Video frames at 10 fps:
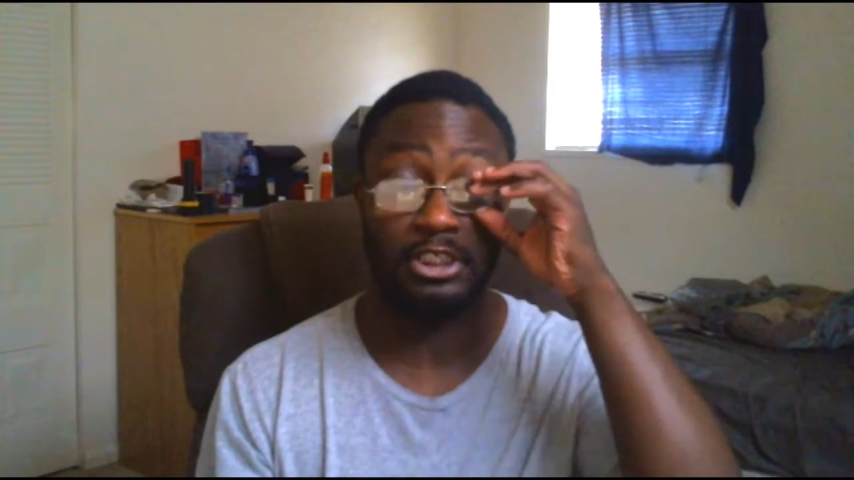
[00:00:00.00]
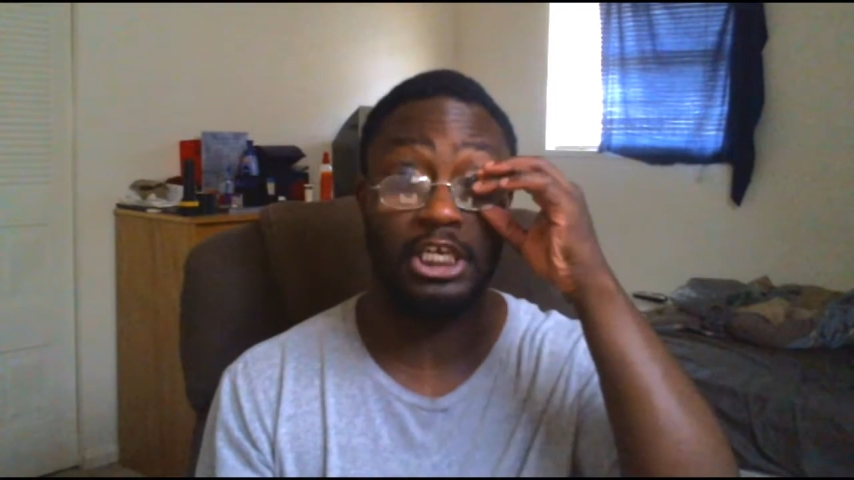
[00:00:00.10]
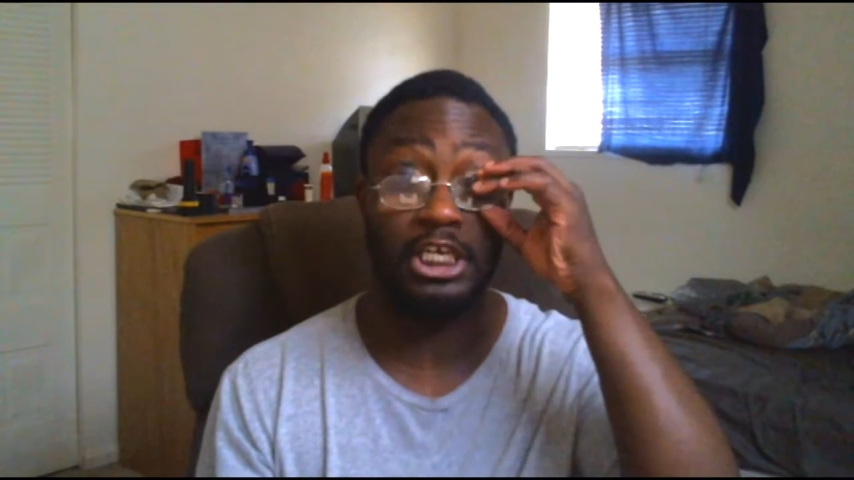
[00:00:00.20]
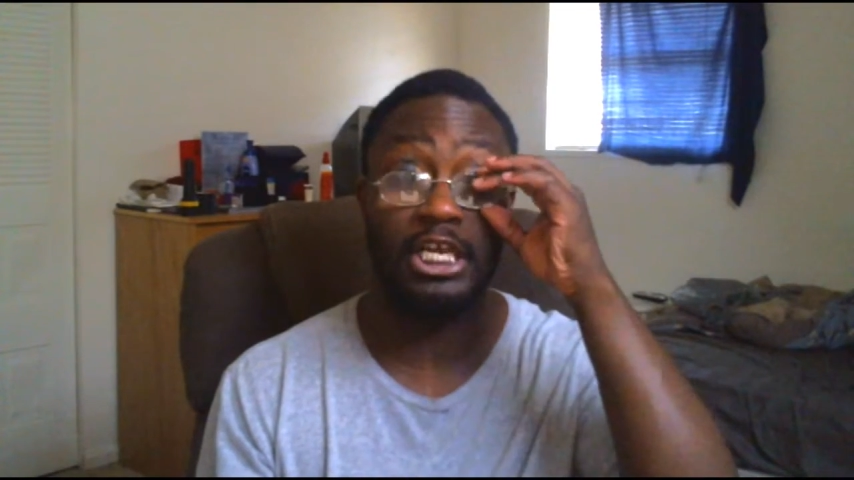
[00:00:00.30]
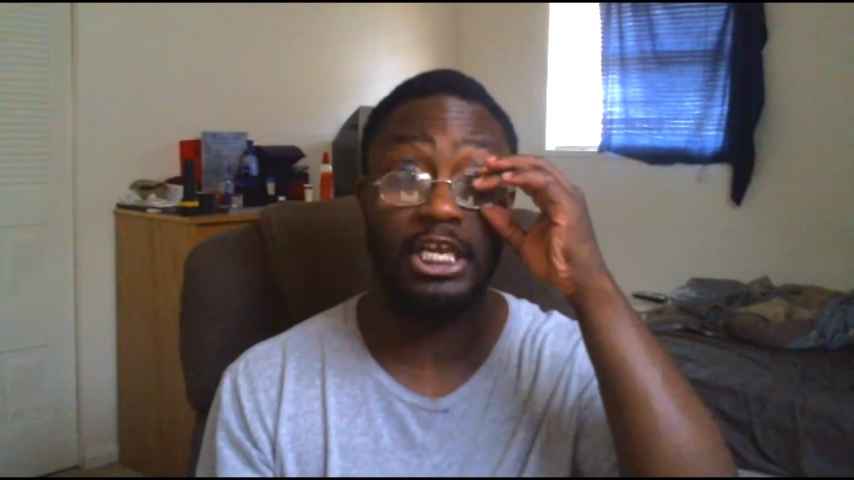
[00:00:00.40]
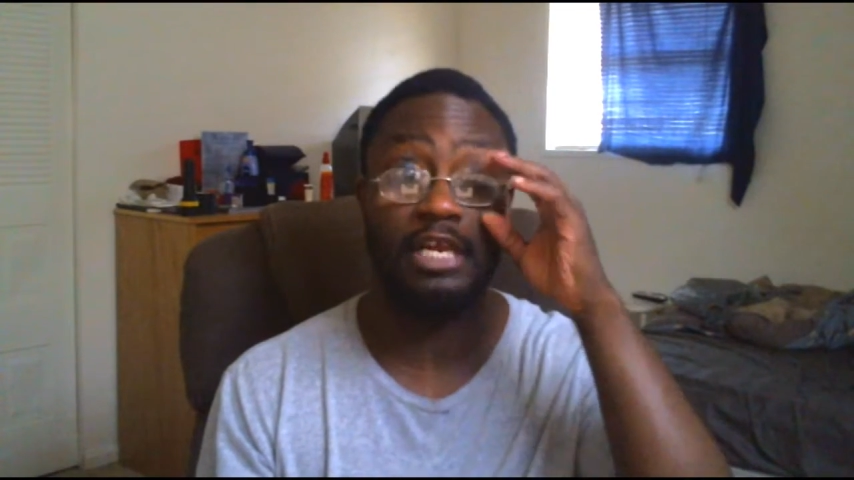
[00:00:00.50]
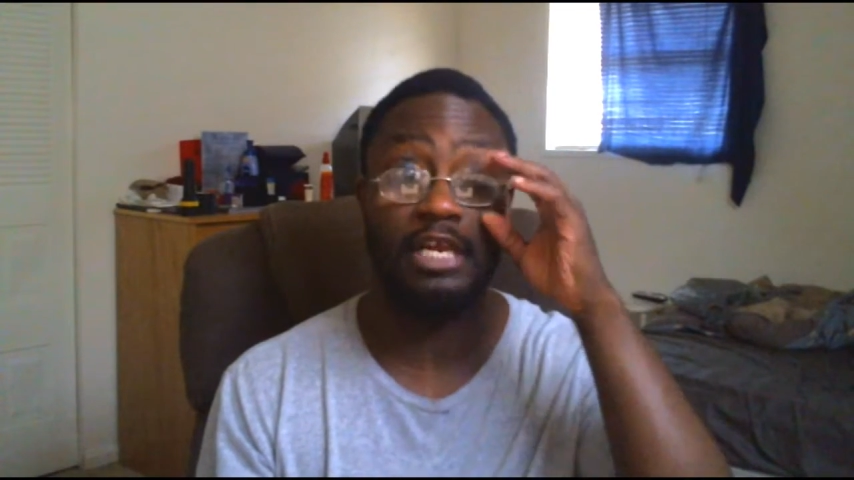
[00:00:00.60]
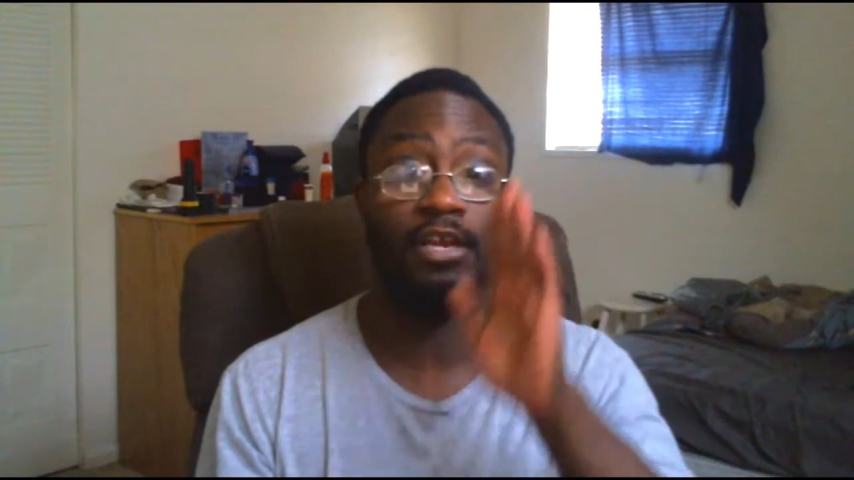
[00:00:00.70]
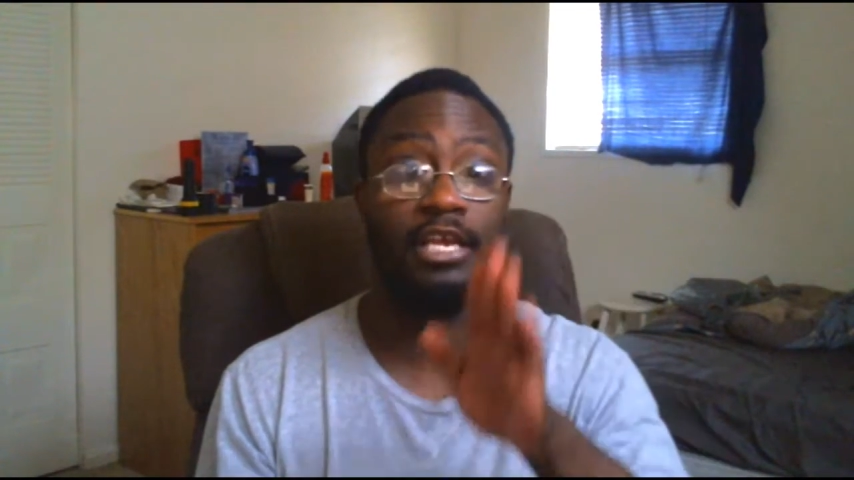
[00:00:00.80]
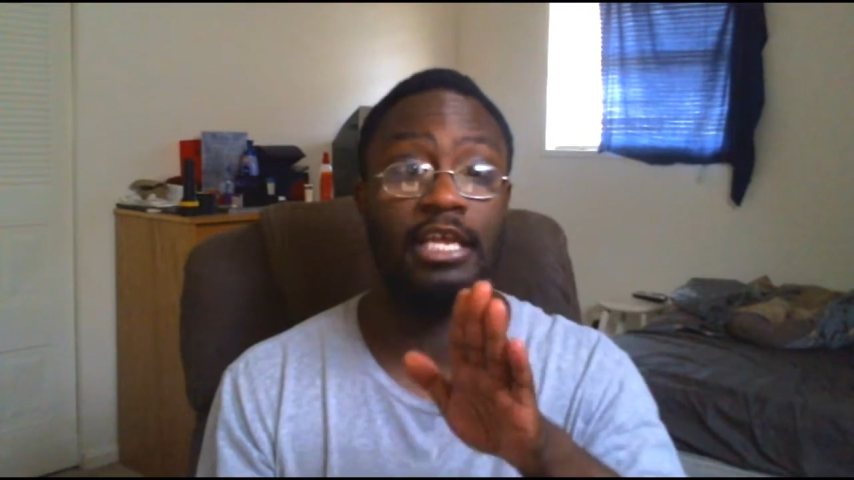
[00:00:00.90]
She
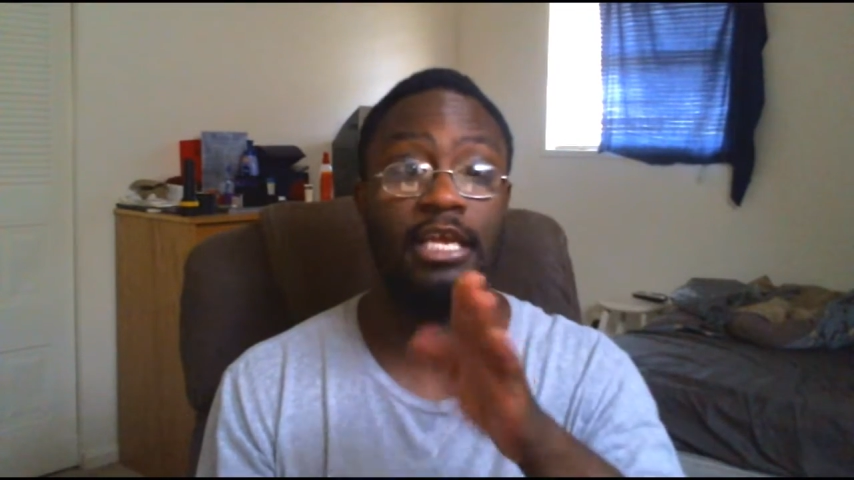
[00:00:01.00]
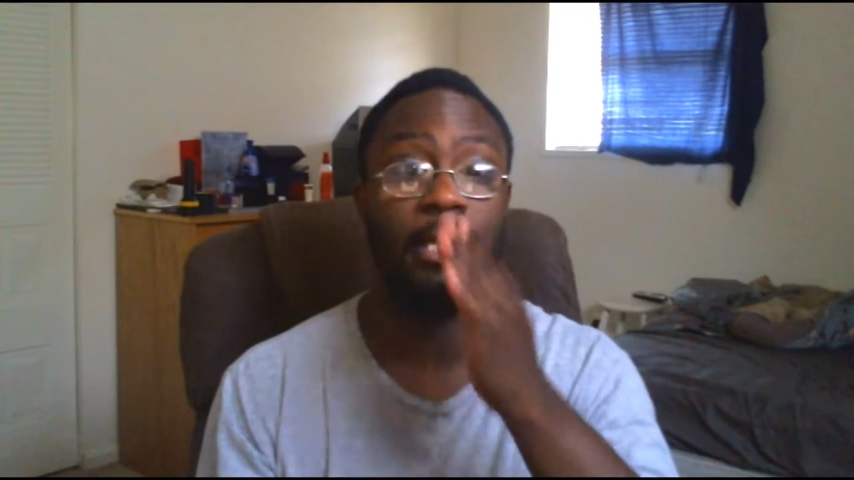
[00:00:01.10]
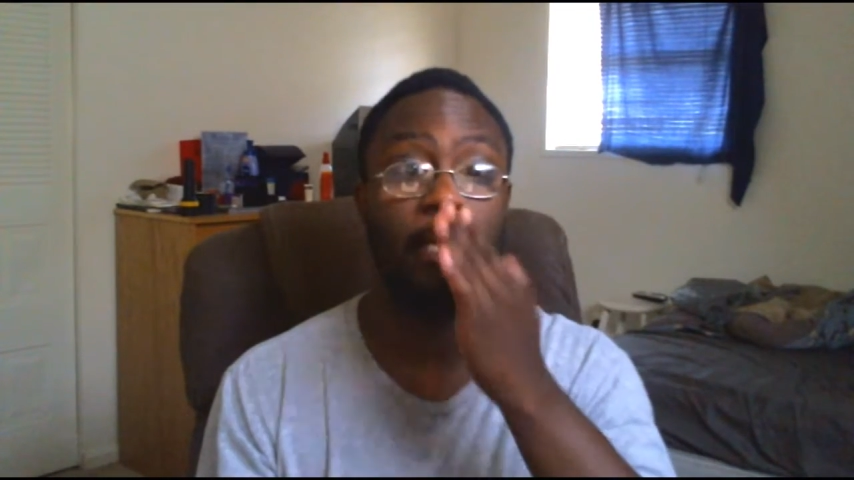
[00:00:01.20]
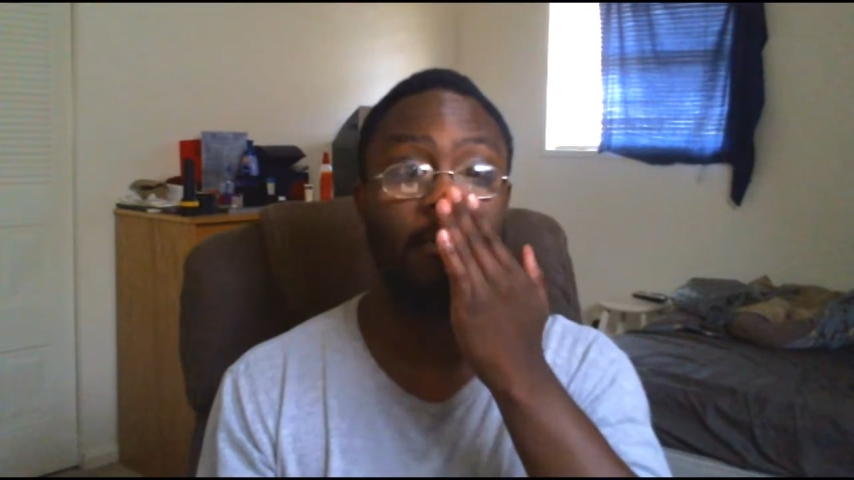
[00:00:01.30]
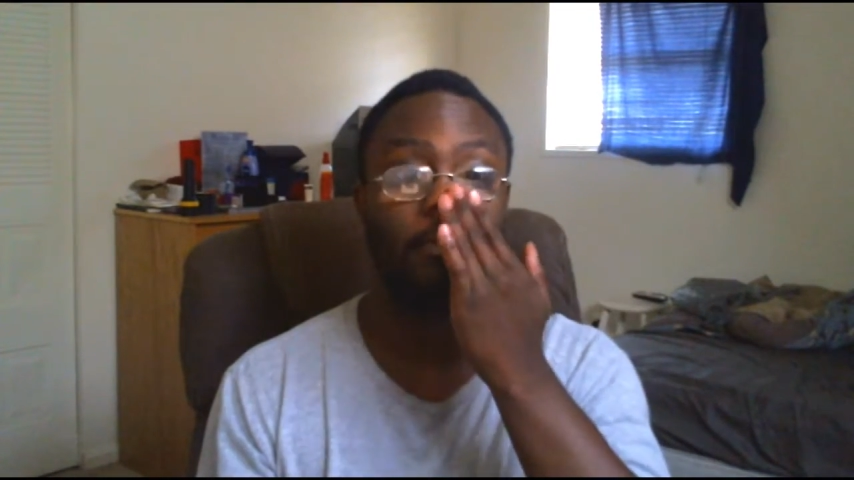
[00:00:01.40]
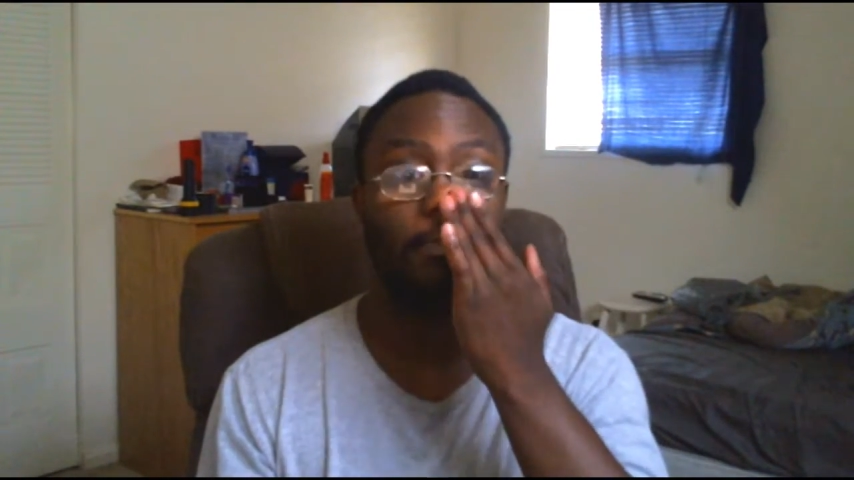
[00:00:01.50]
really,